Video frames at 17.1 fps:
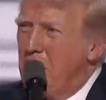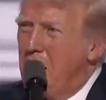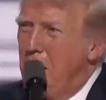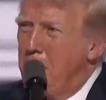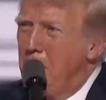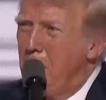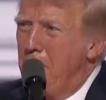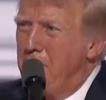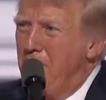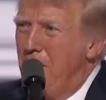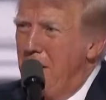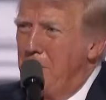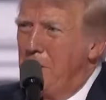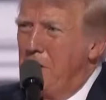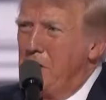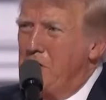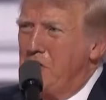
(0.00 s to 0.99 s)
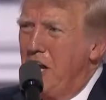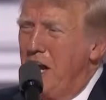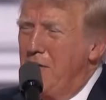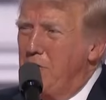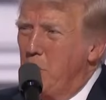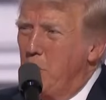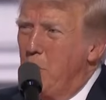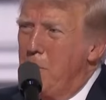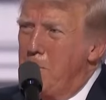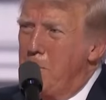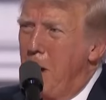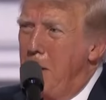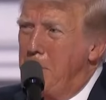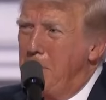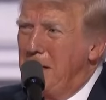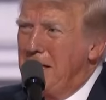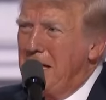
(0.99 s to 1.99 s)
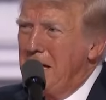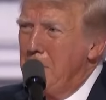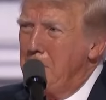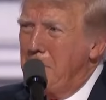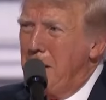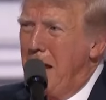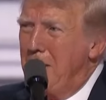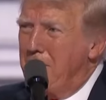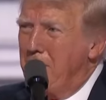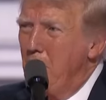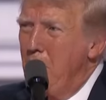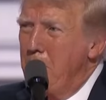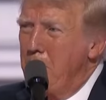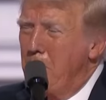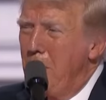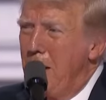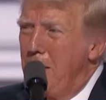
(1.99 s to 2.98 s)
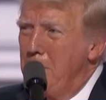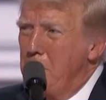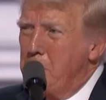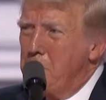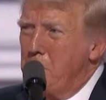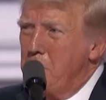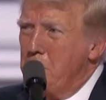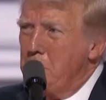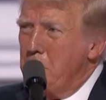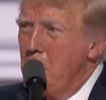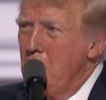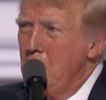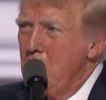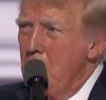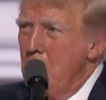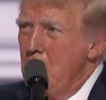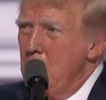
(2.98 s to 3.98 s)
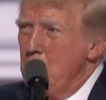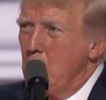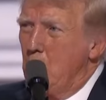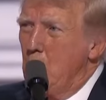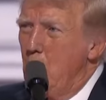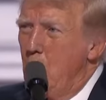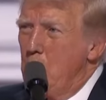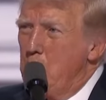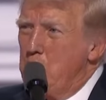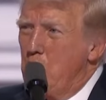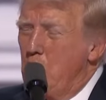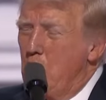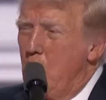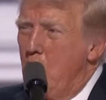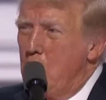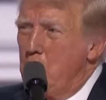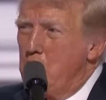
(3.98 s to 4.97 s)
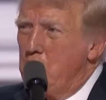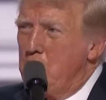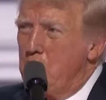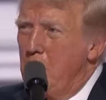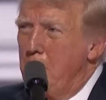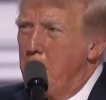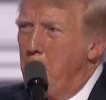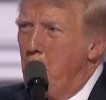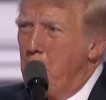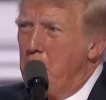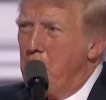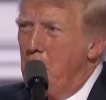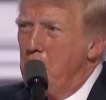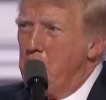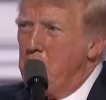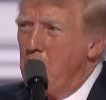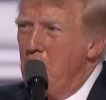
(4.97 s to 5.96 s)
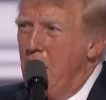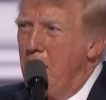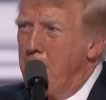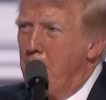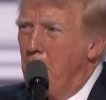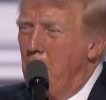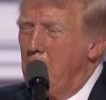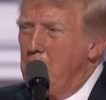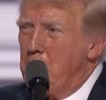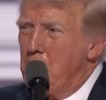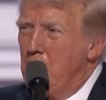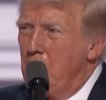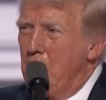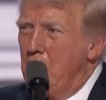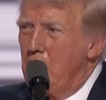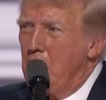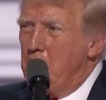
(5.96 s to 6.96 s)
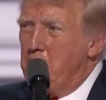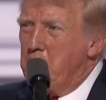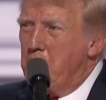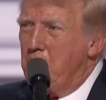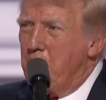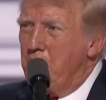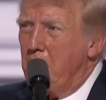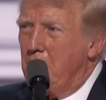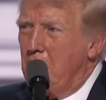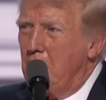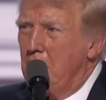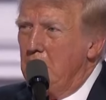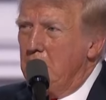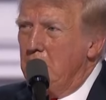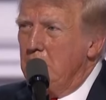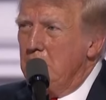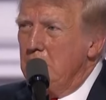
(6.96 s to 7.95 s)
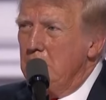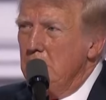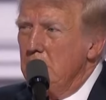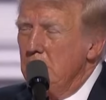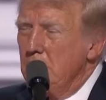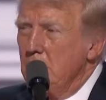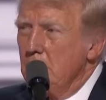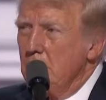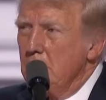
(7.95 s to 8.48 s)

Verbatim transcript: keep our families safe, the Republican platform promises to launch the largest deportation operation in the history of our country.